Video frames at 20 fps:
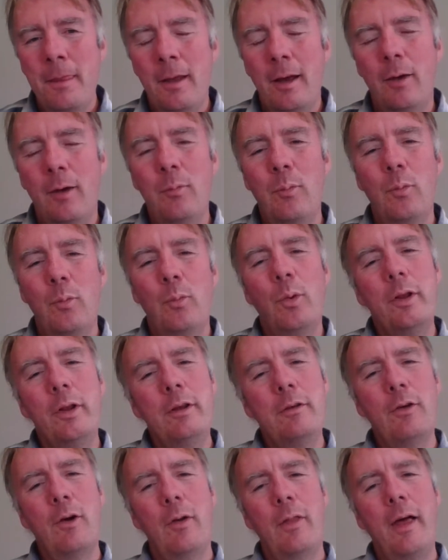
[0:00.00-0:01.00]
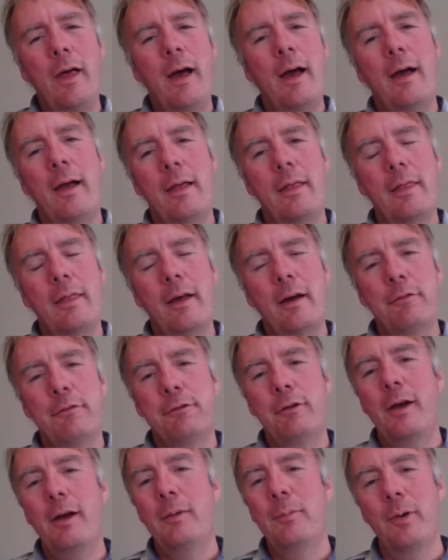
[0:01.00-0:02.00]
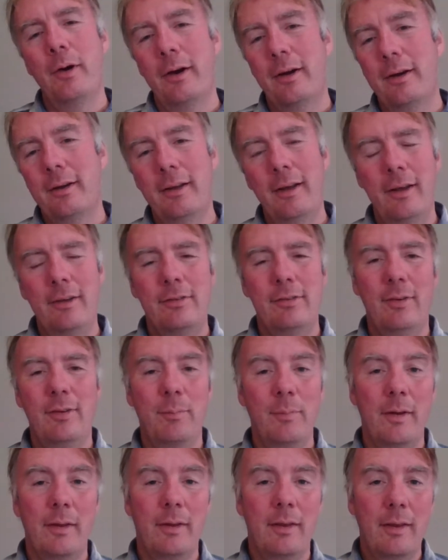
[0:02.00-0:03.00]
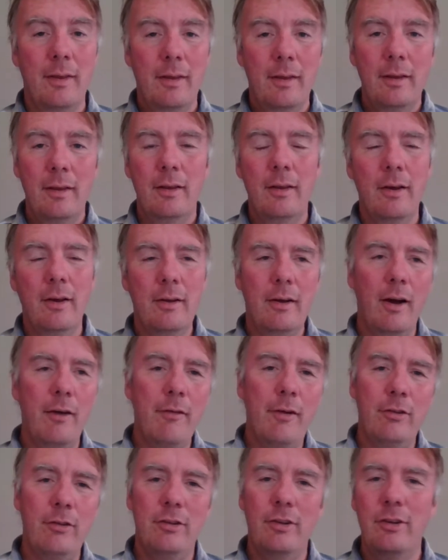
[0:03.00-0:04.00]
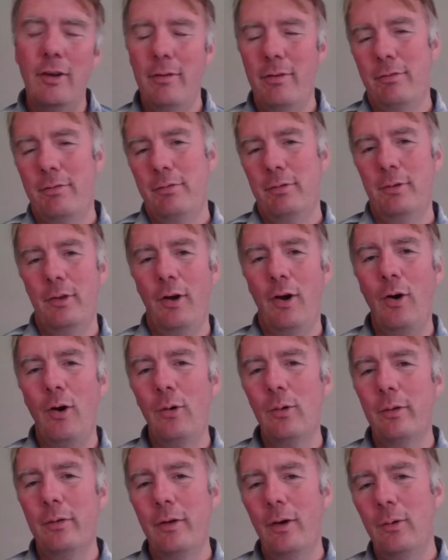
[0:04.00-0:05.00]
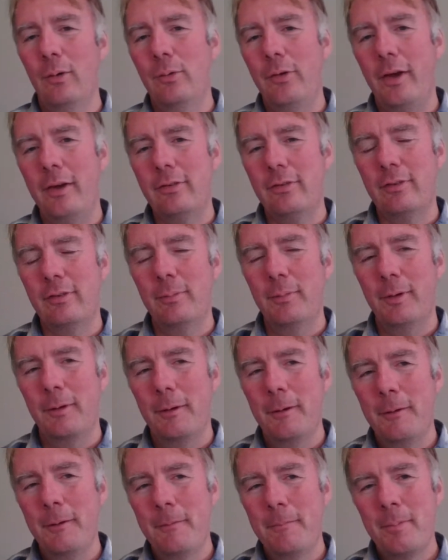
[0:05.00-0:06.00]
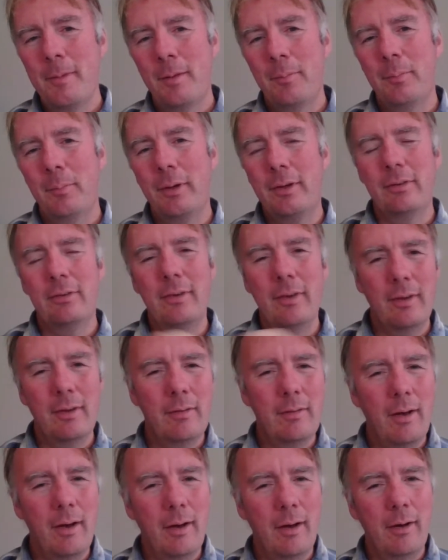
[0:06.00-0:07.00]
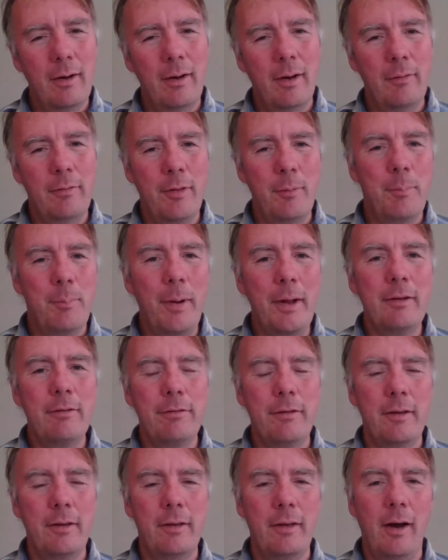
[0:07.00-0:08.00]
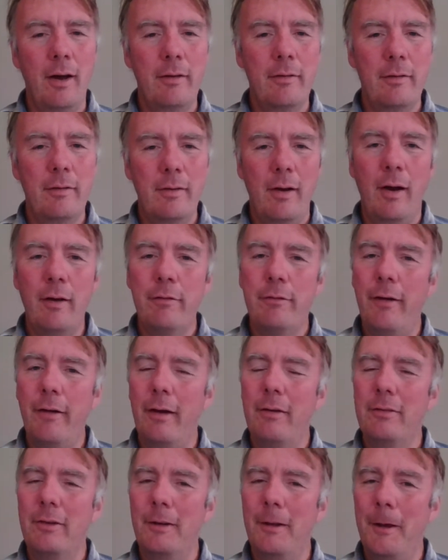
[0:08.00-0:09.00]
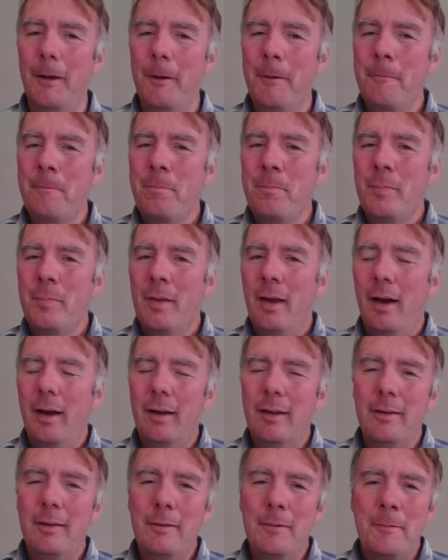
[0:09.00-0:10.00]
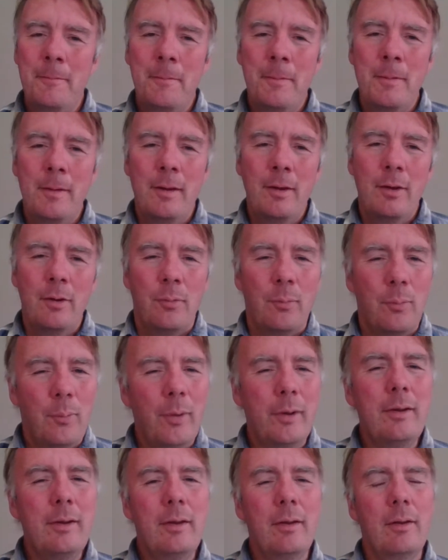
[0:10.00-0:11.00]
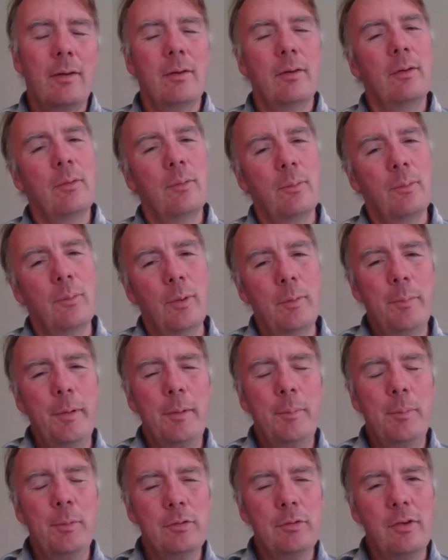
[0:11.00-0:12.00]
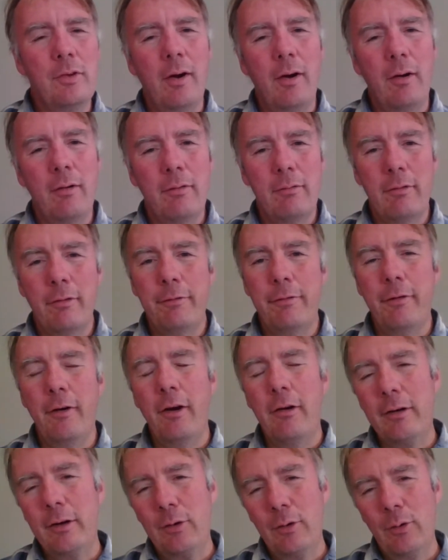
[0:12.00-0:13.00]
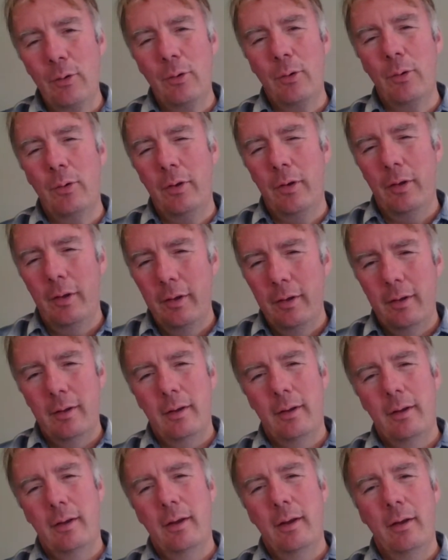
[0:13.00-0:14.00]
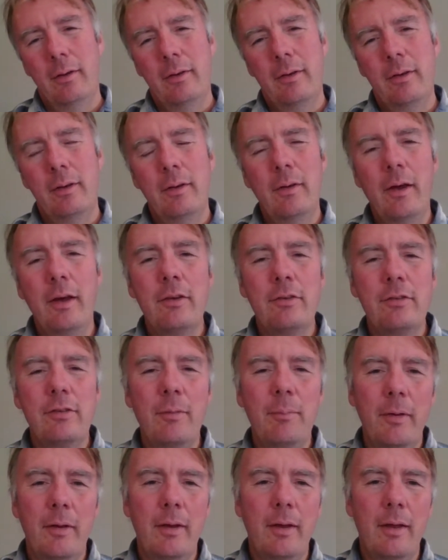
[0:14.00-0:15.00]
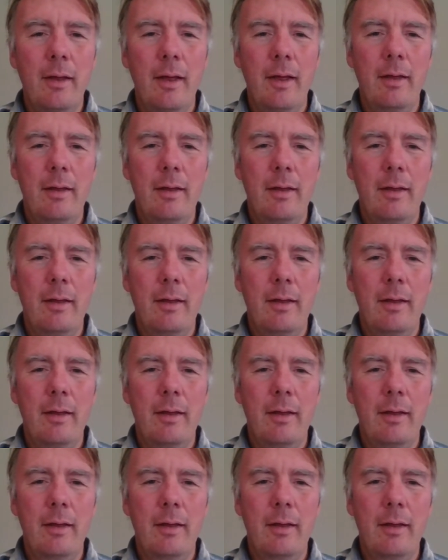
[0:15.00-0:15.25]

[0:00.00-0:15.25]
And when you've got that framework, and it is something I've actually done through the whole of the Old Testament because of the benefit that I found in it. And when people start referring, or you hear something